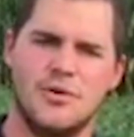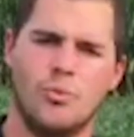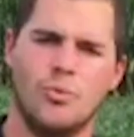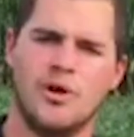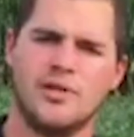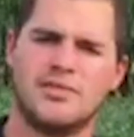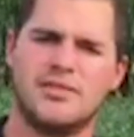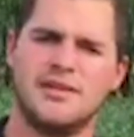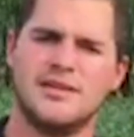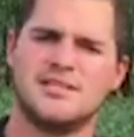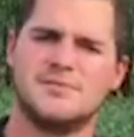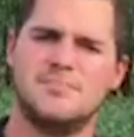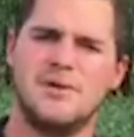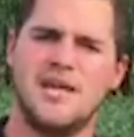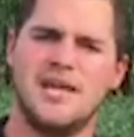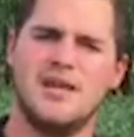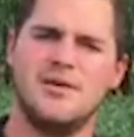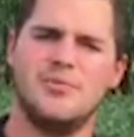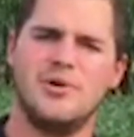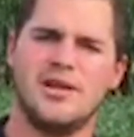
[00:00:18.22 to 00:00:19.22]
With this
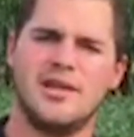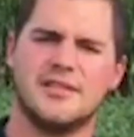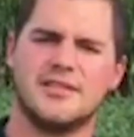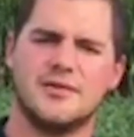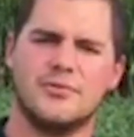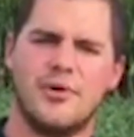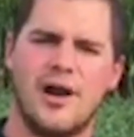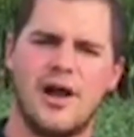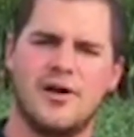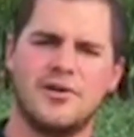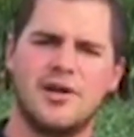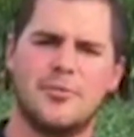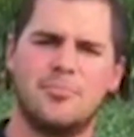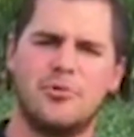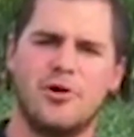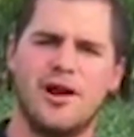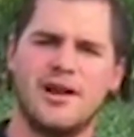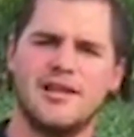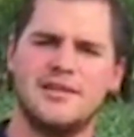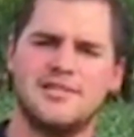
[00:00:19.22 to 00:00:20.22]
bean, we get the
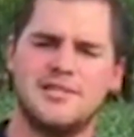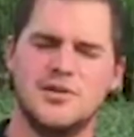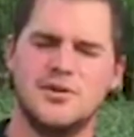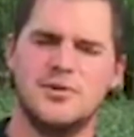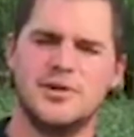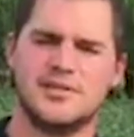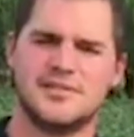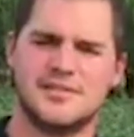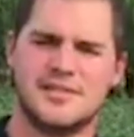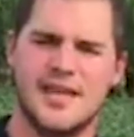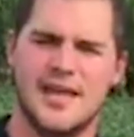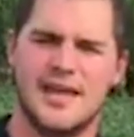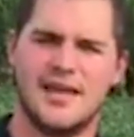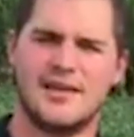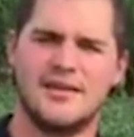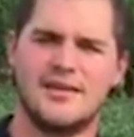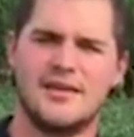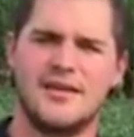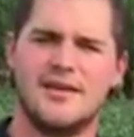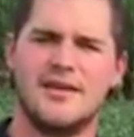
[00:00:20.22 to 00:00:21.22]
Roundup Ready 2
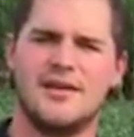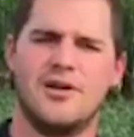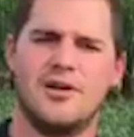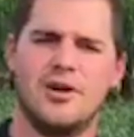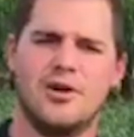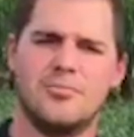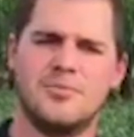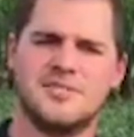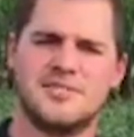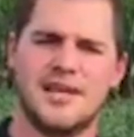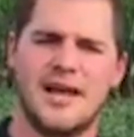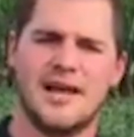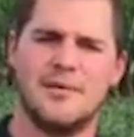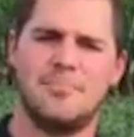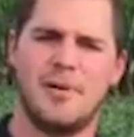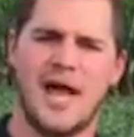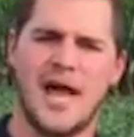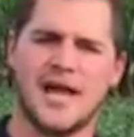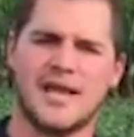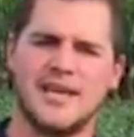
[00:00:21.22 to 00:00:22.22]
Xtend
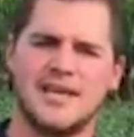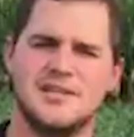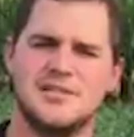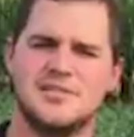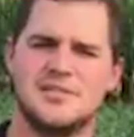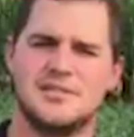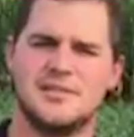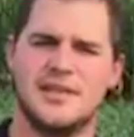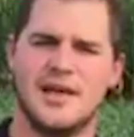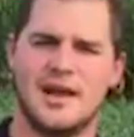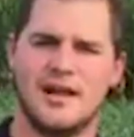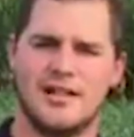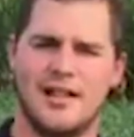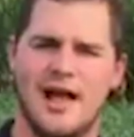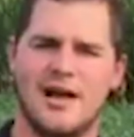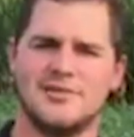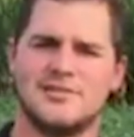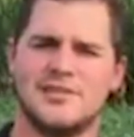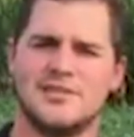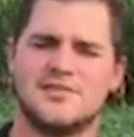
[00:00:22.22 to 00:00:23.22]
herbicide package that
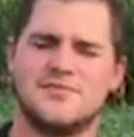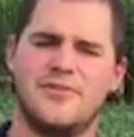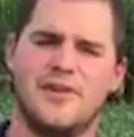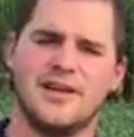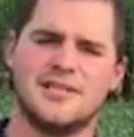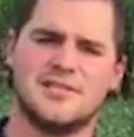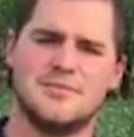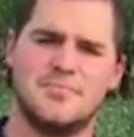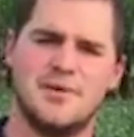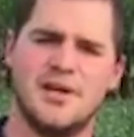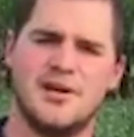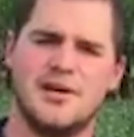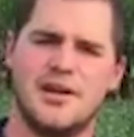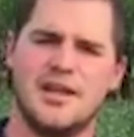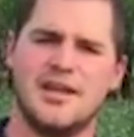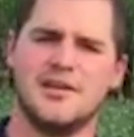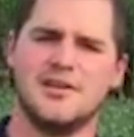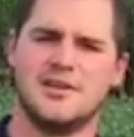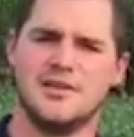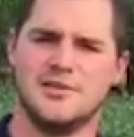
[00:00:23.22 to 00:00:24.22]
allows us
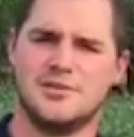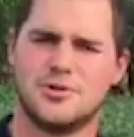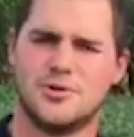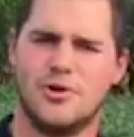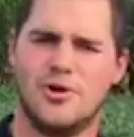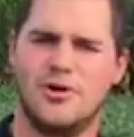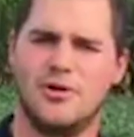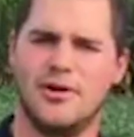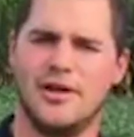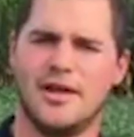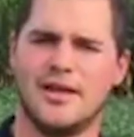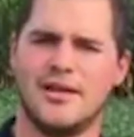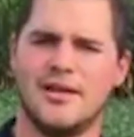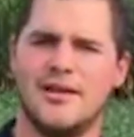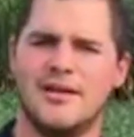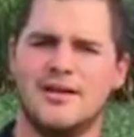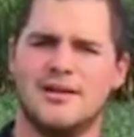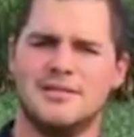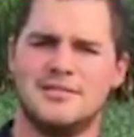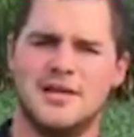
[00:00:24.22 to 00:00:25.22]
flexibility in controlling
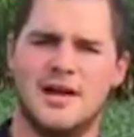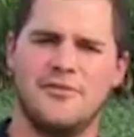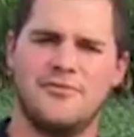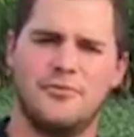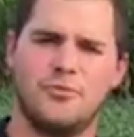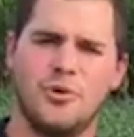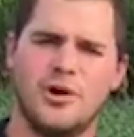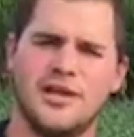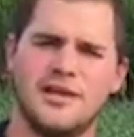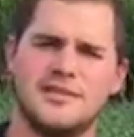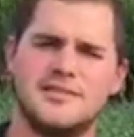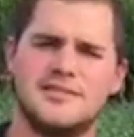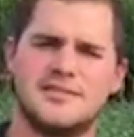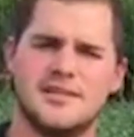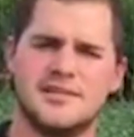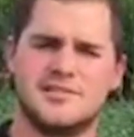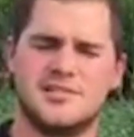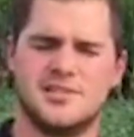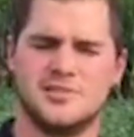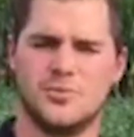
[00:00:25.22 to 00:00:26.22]
tough weeds
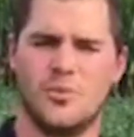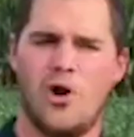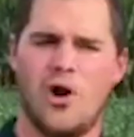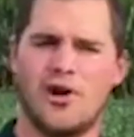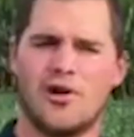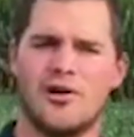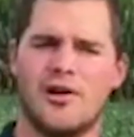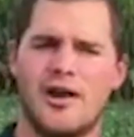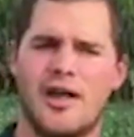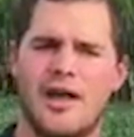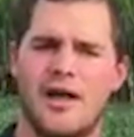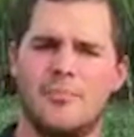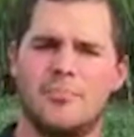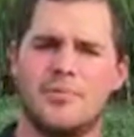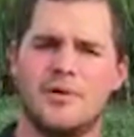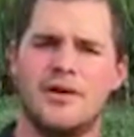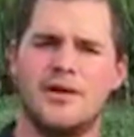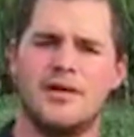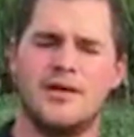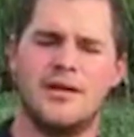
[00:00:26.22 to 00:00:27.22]
such as water hemp
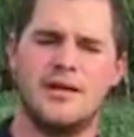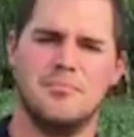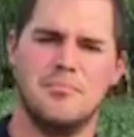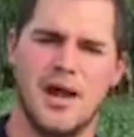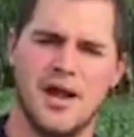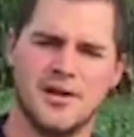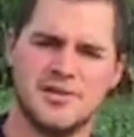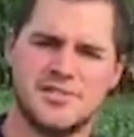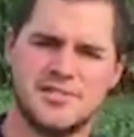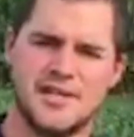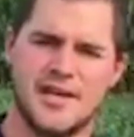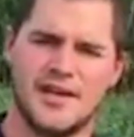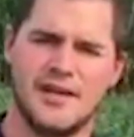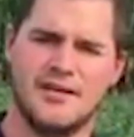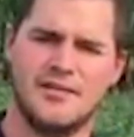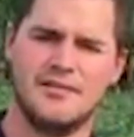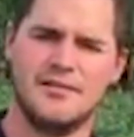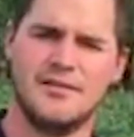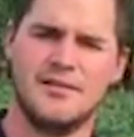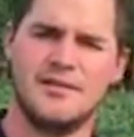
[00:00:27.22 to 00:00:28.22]
and mare's
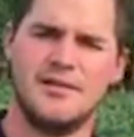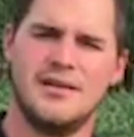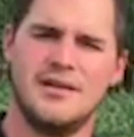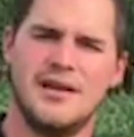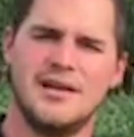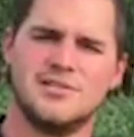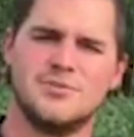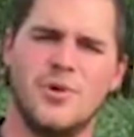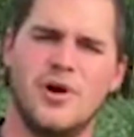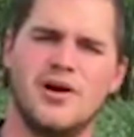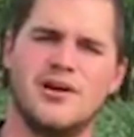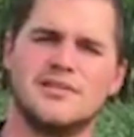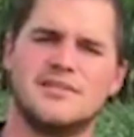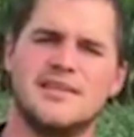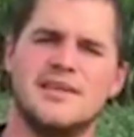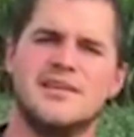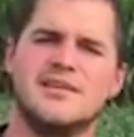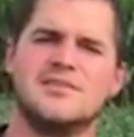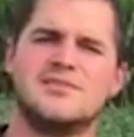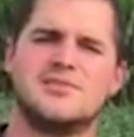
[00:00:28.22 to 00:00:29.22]
tail, as well as
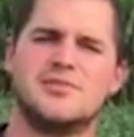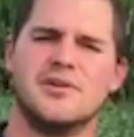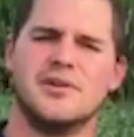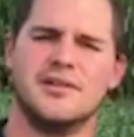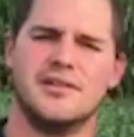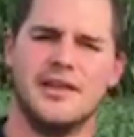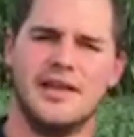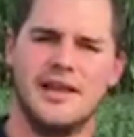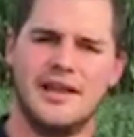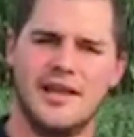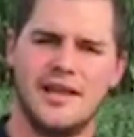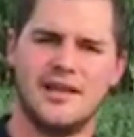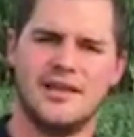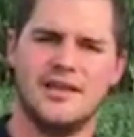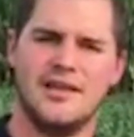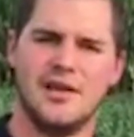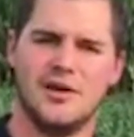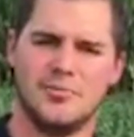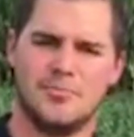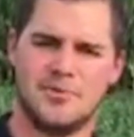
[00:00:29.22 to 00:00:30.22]

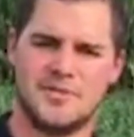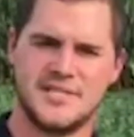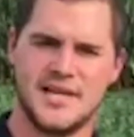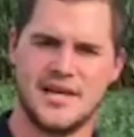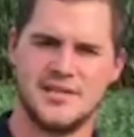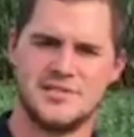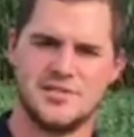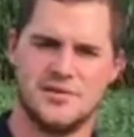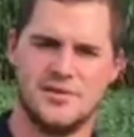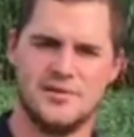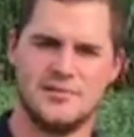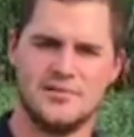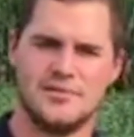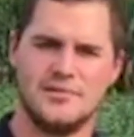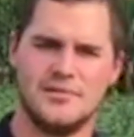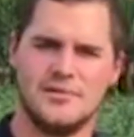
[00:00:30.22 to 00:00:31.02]
industry-leading yield potential.